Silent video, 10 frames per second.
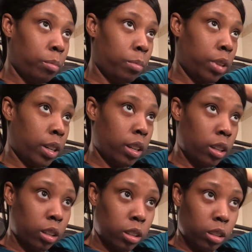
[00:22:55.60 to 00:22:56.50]
But
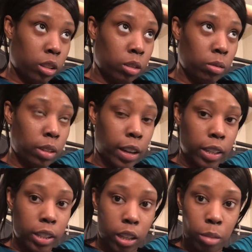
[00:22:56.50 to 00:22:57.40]
too
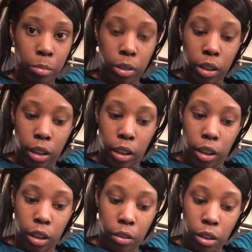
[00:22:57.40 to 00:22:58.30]
late to
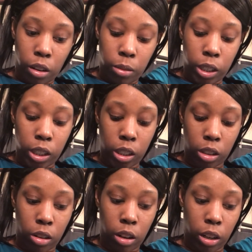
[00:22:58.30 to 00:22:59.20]
complain. I've already
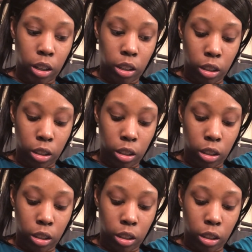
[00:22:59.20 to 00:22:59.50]
started.